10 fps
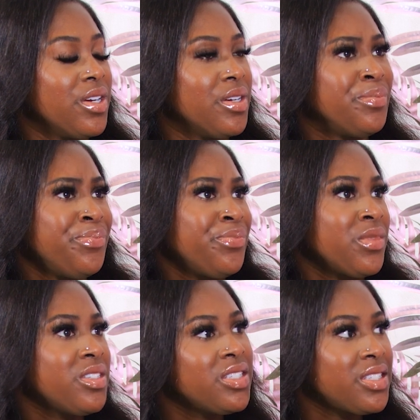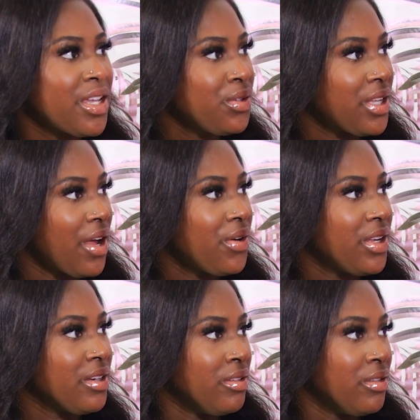or to settle
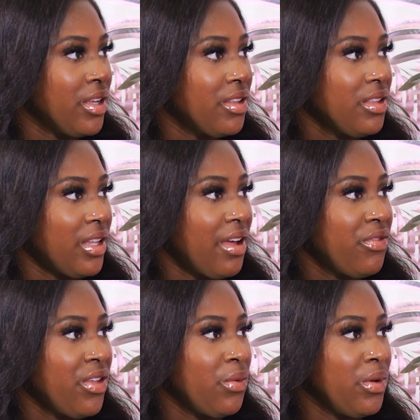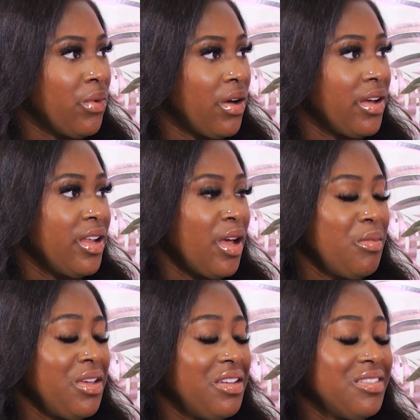down and get the life that we want,
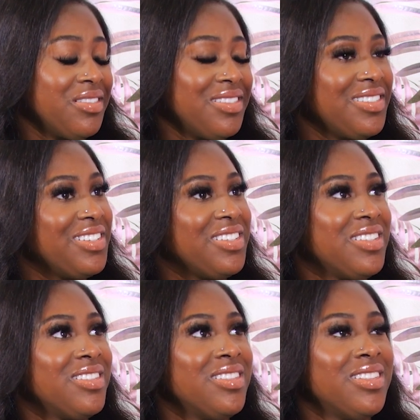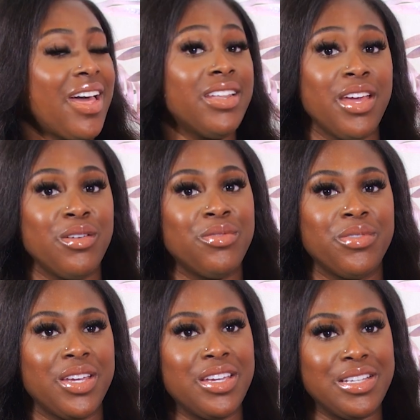I mean, that
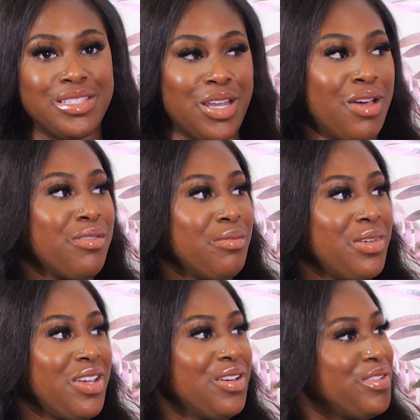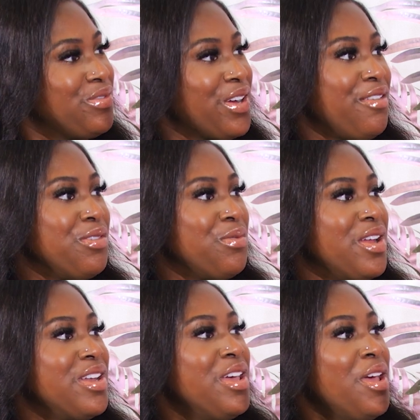life like is not for me or for
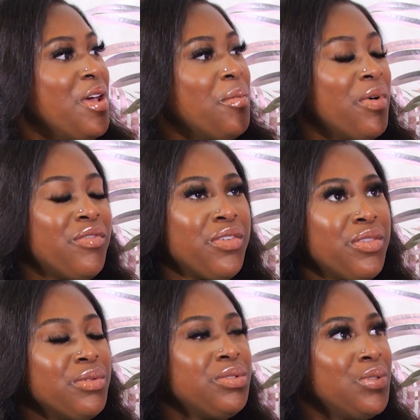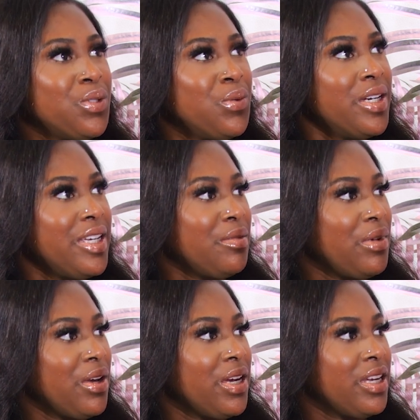everyone. But for those who do want to
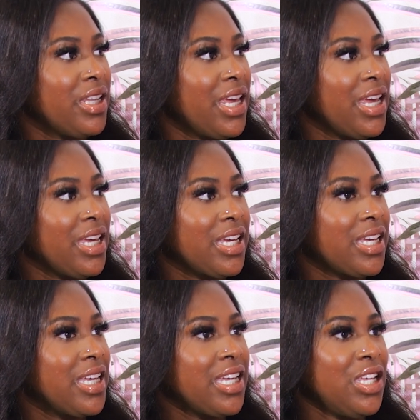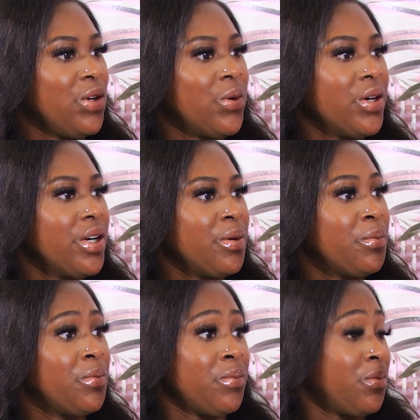get married, like,
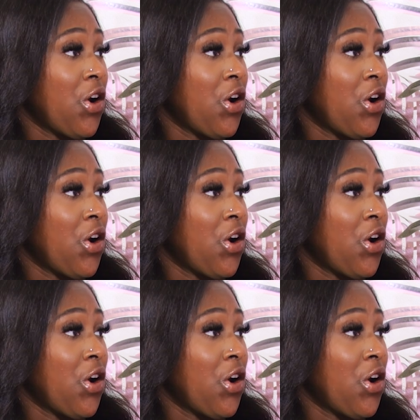your